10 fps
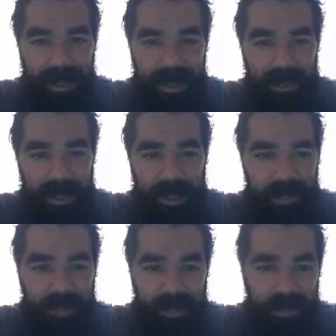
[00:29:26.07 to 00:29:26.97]
I was trying to
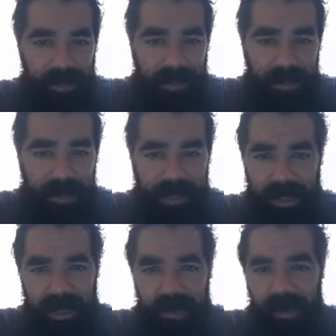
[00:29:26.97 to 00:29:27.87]
convince him that we could
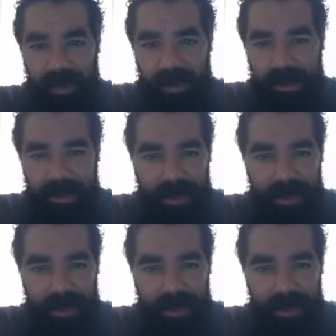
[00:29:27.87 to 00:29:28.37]
take it up, and